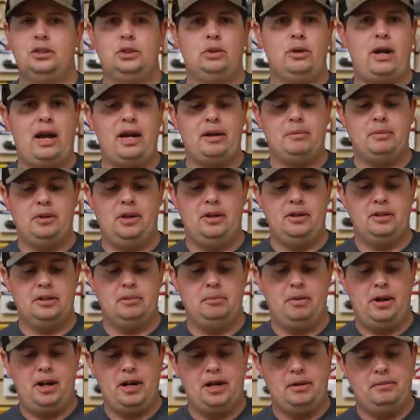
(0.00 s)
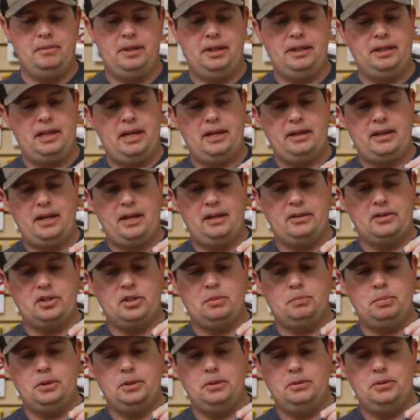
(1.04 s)
drag them along the bottom, and that kind of
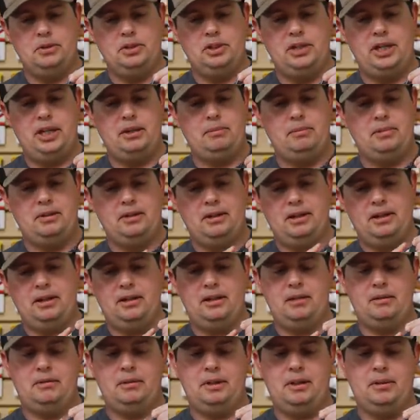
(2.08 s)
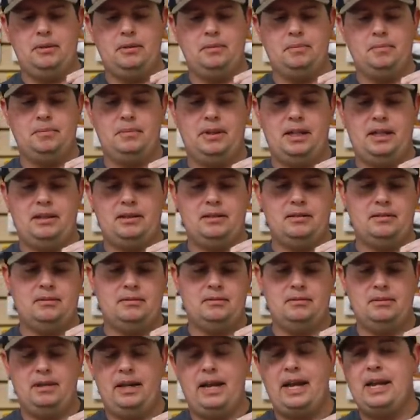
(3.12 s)
spoon-shaped, you know, that
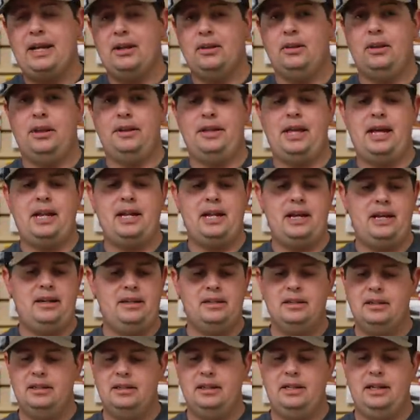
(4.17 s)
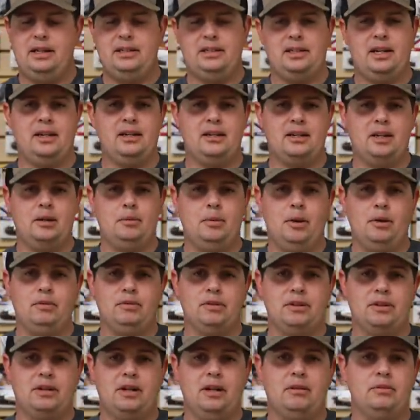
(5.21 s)
angle on that head, it's gonna come
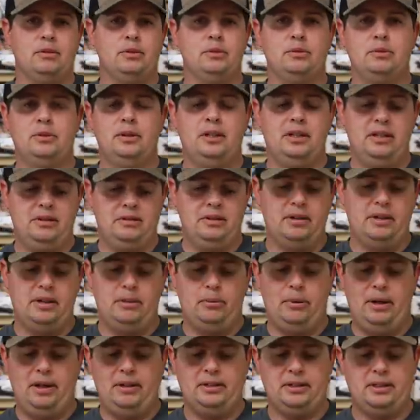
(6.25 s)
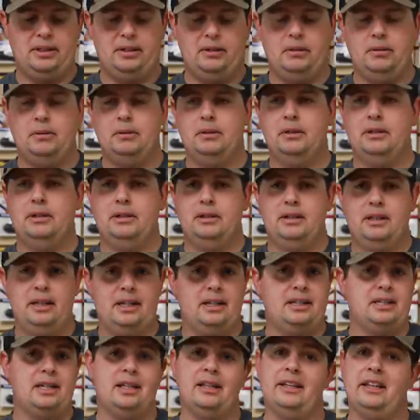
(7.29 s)
over cover really, really well. So
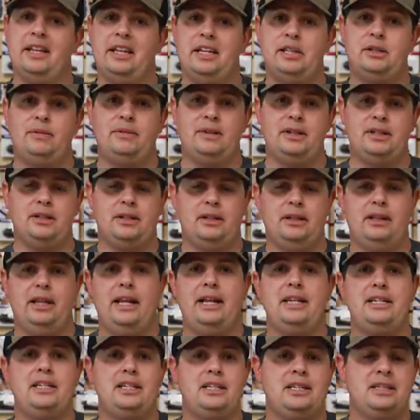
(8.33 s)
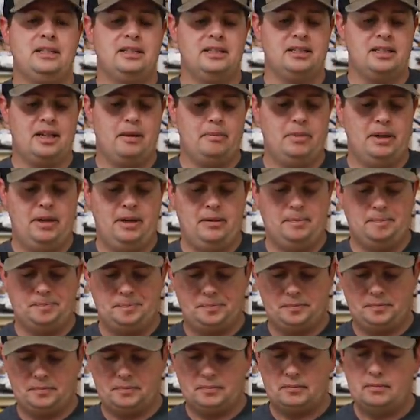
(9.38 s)
like I said, lead season's coming
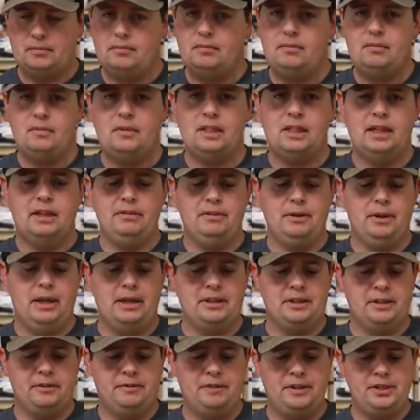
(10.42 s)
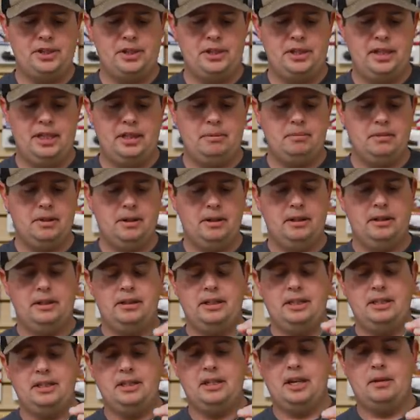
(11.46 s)
up. If you're out there fishing deep,
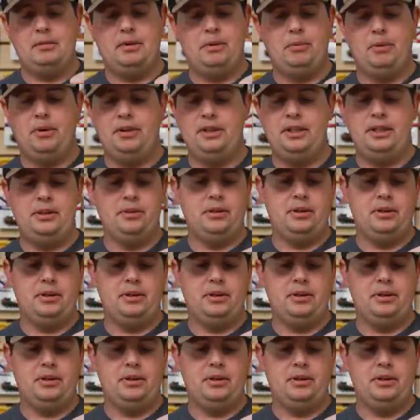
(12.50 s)
this is gonna be one that